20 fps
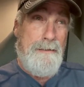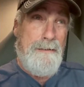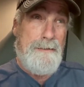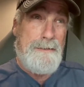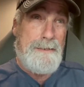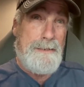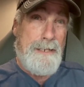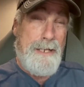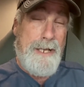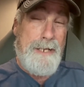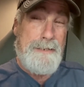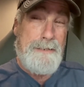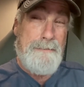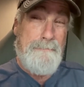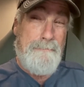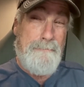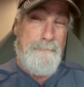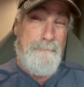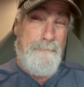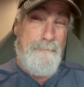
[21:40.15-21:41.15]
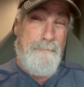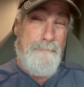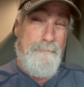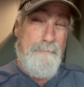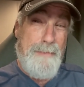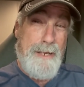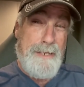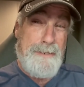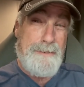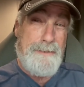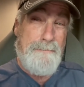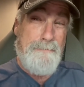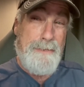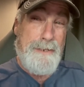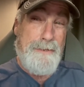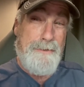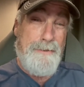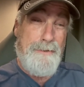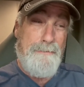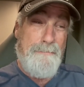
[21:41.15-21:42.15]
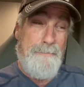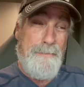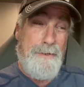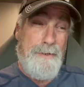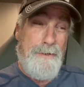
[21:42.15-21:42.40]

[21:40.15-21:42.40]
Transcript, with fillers: slash master bedroom